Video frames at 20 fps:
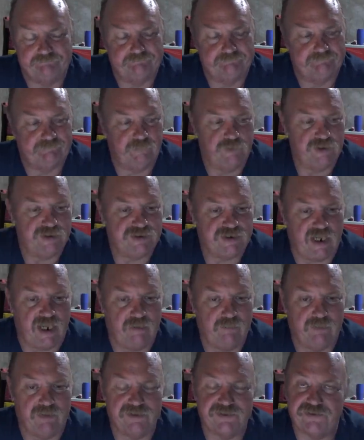which I
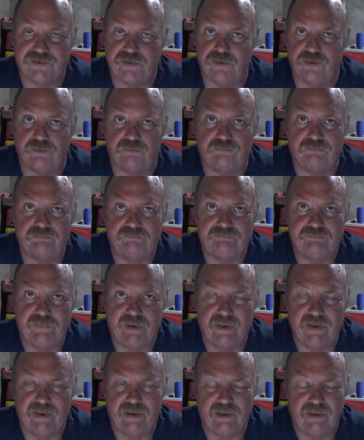would assume,
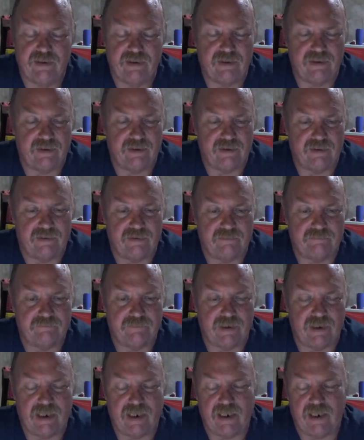
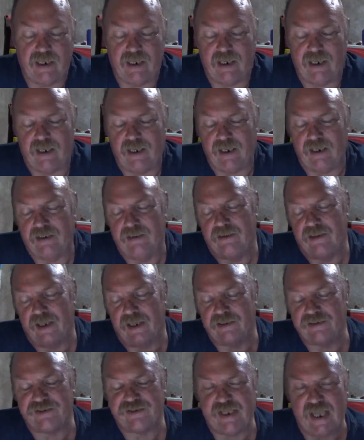
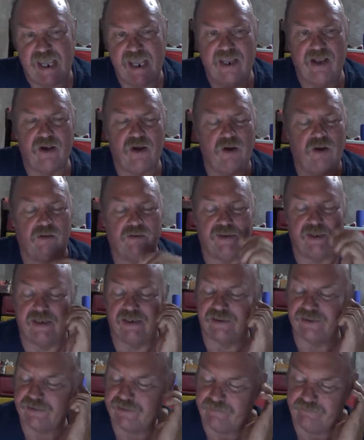and saying all
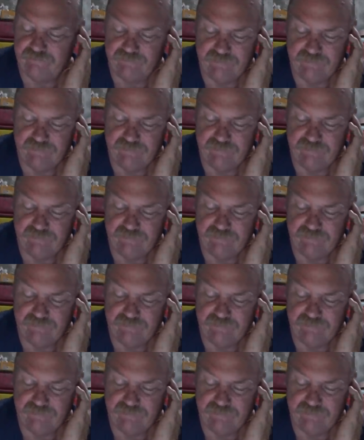this,